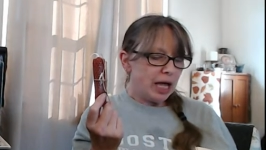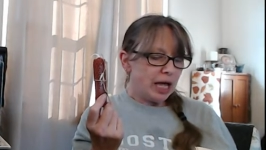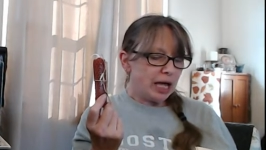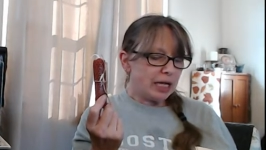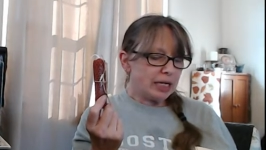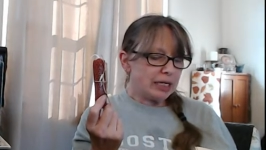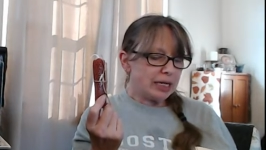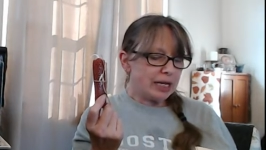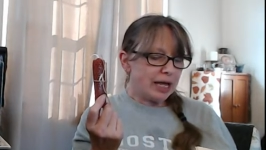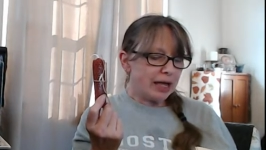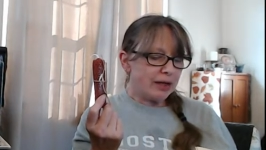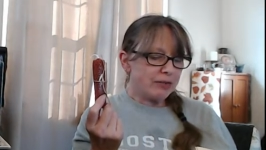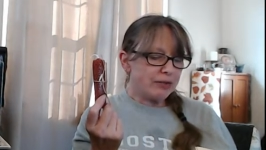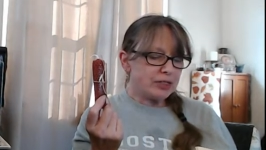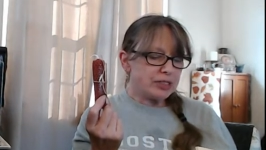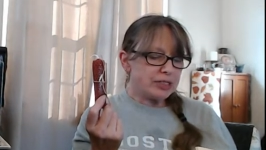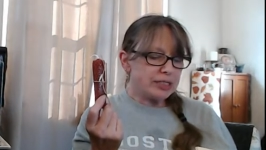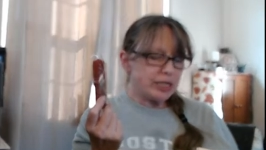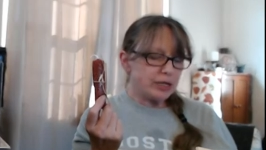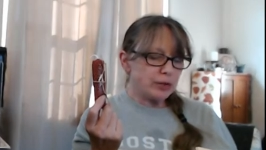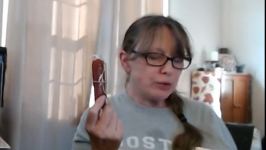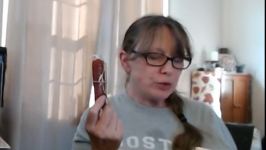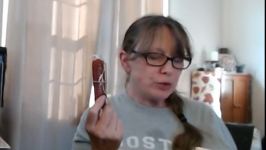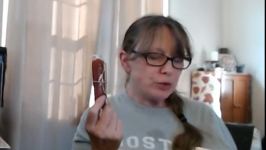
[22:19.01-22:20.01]
Allow the
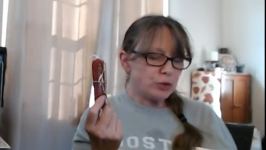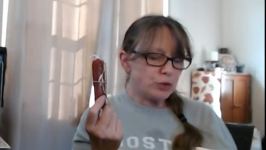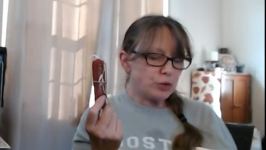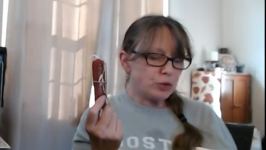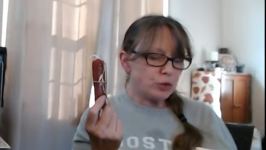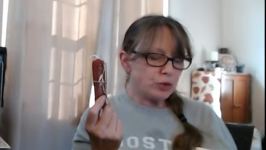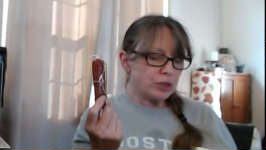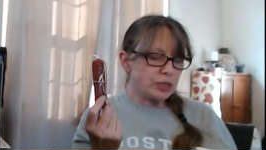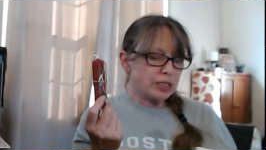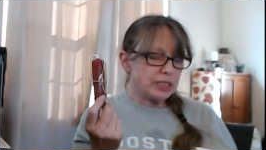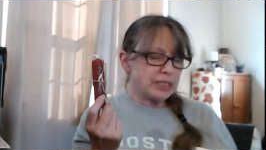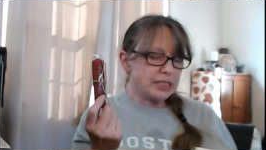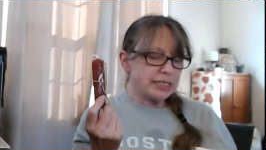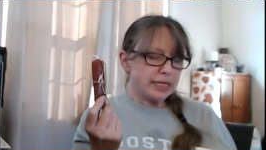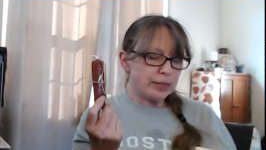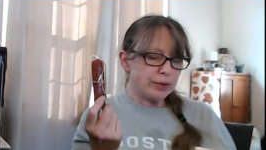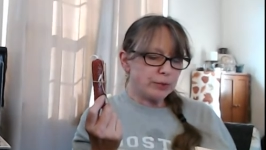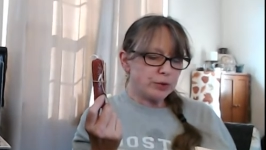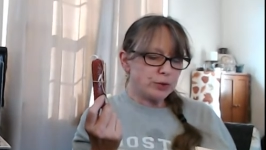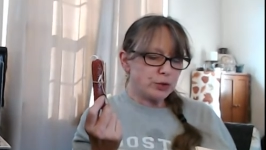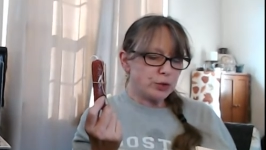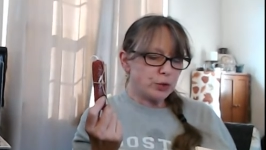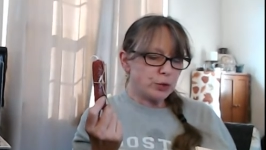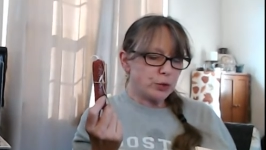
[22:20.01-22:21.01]
sacred, the
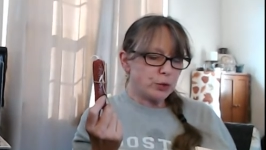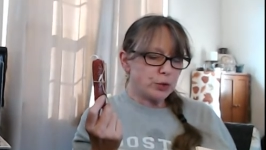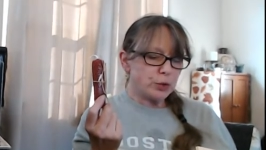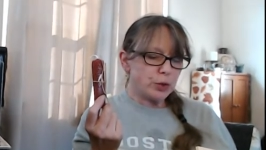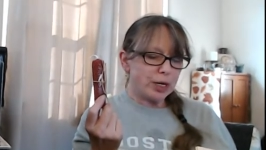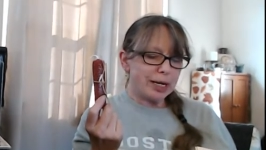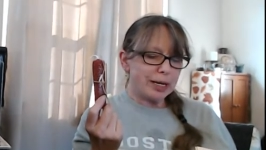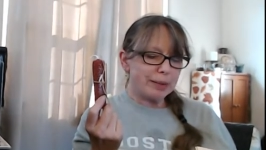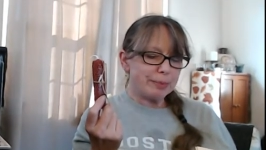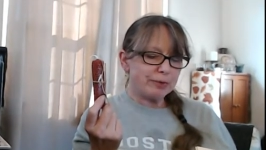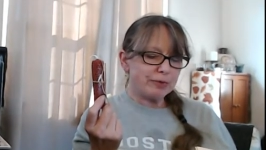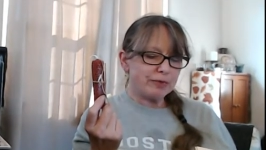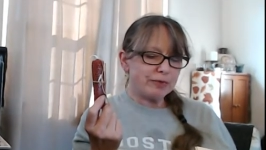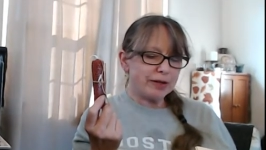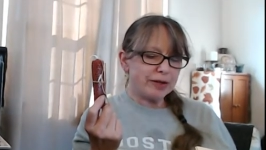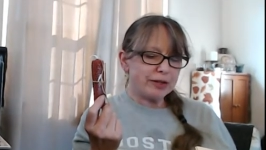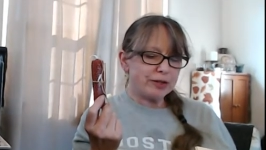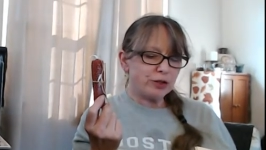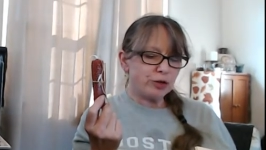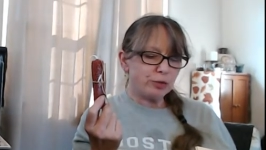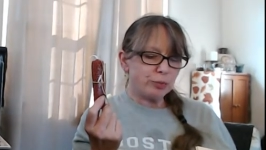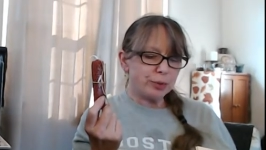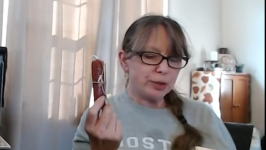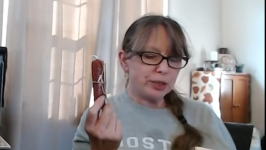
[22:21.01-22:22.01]
sacred tool to amplify
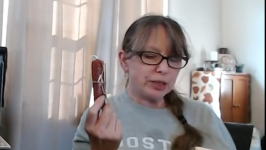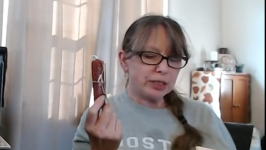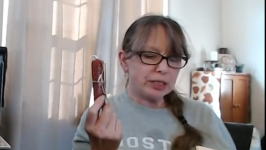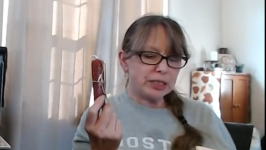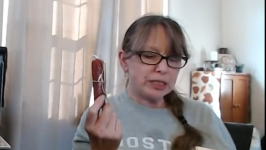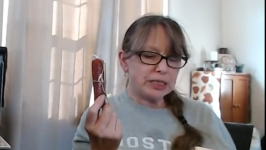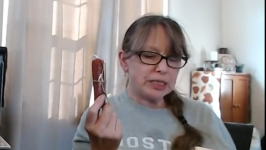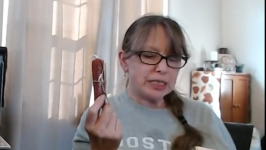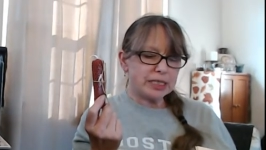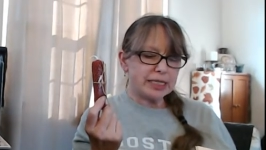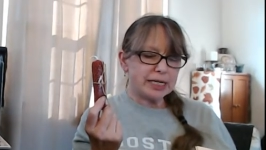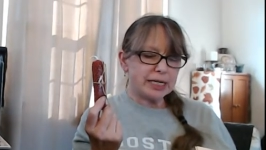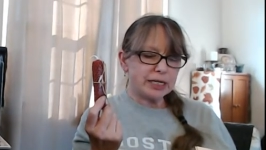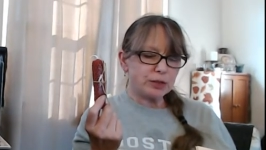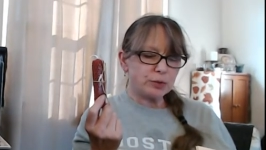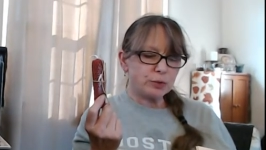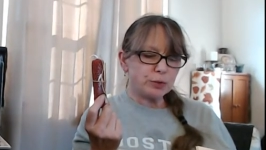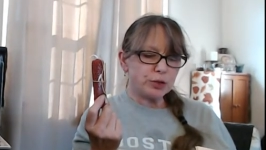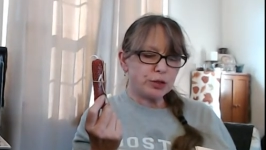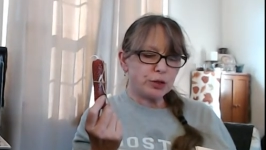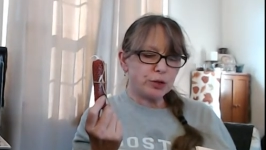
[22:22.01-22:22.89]
your ability to connect with